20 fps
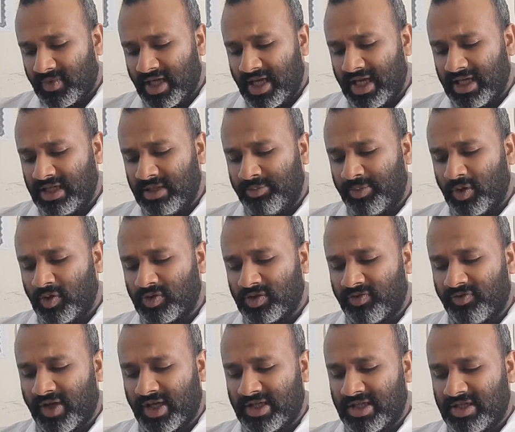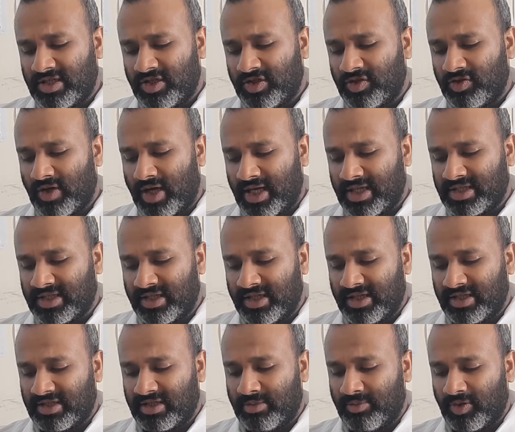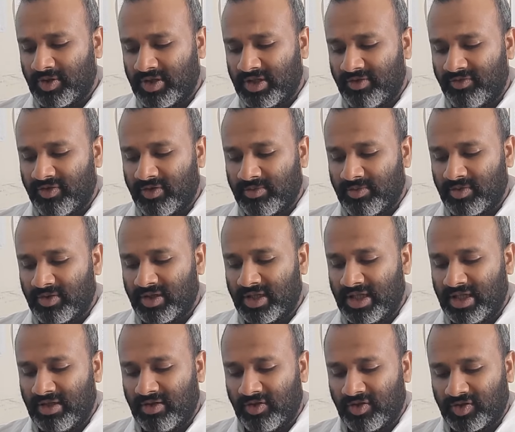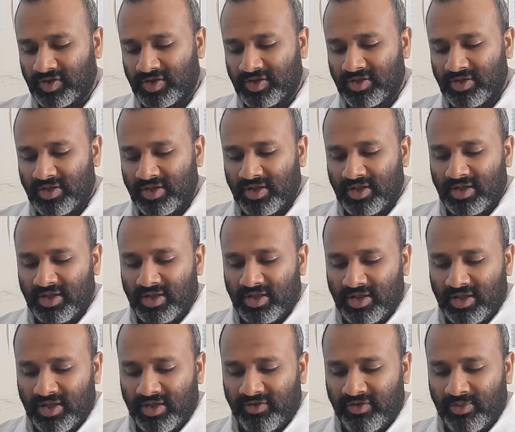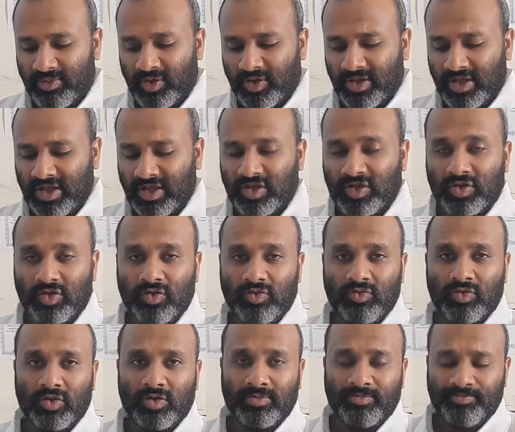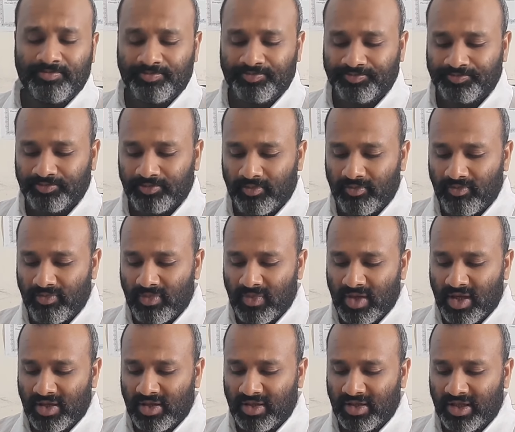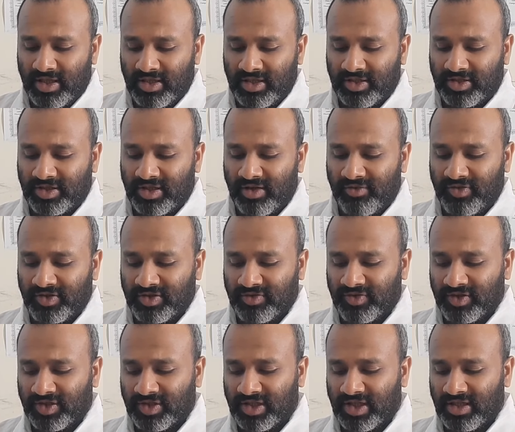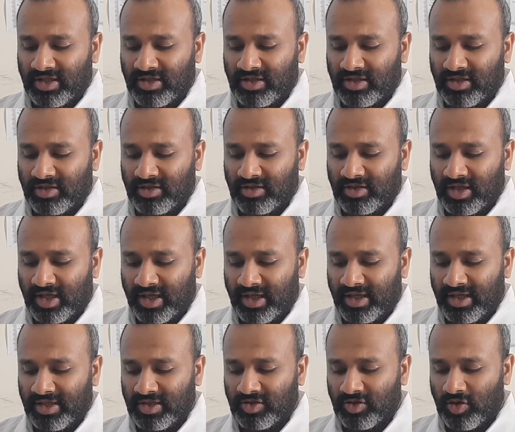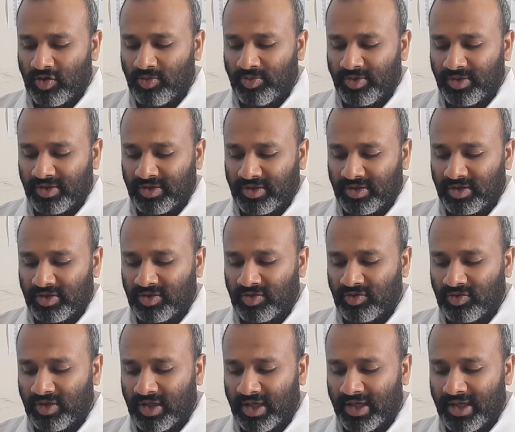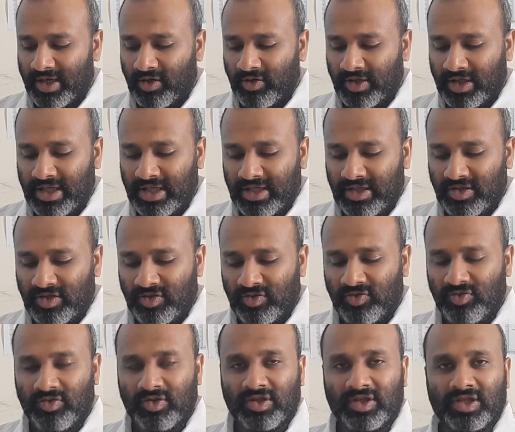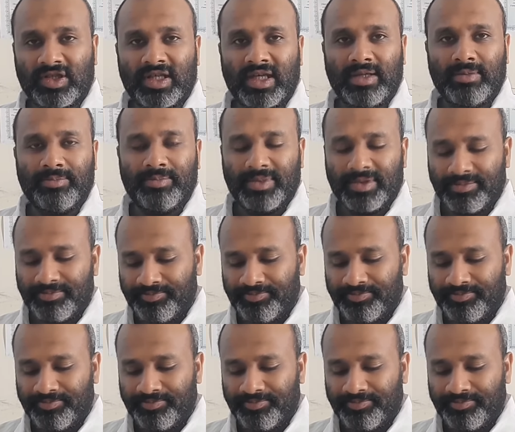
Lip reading: adipose fatty tissue isolates the body from heat loss. If the body is too warm, near the surface of the skin opens to allow heat to escape.